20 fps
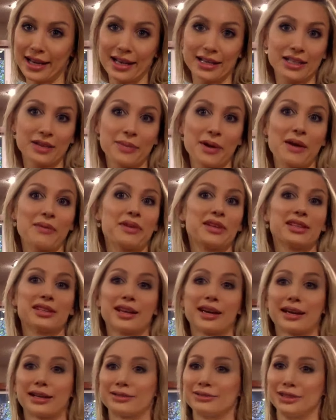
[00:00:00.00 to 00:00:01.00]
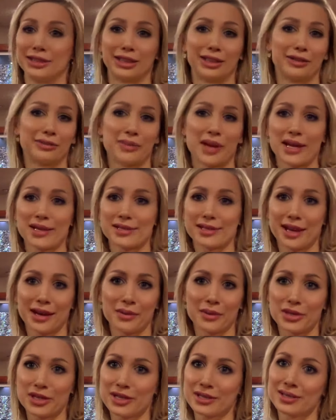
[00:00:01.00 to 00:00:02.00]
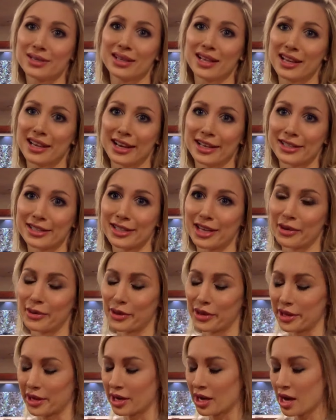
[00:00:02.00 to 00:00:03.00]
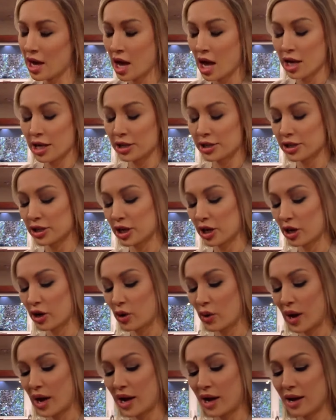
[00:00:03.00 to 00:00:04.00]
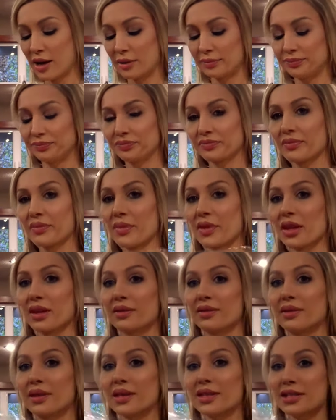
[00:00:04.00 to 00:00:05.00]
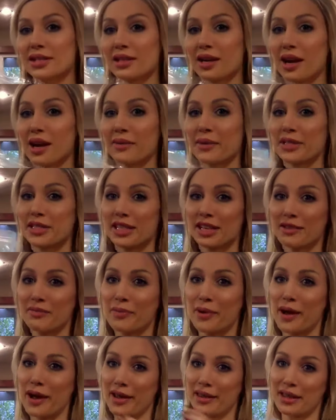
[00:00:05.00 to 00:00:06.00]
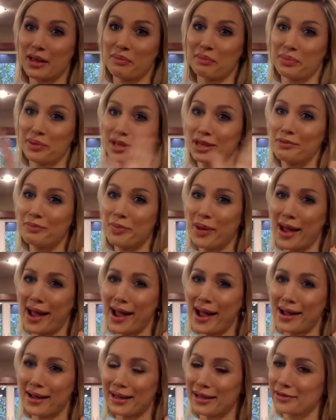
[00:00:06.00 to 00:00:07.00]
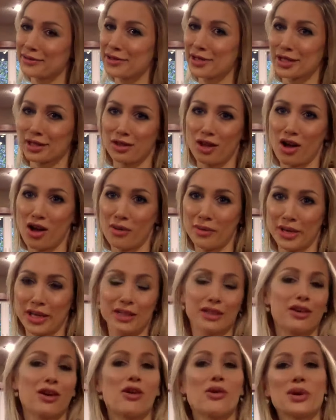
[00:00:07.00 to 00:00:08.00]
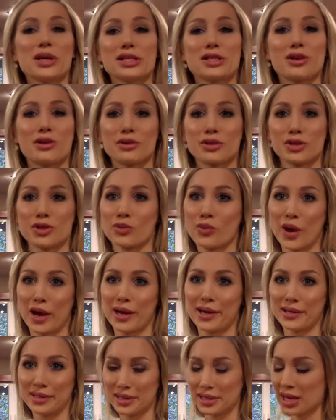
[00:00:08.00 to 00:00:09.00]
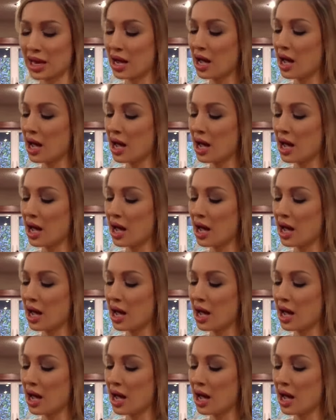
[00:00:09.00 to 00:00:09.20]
end up having to like, you know, make sandwiches the next day with it. So this time, instead of buying that big pack of salami that always goes to waste,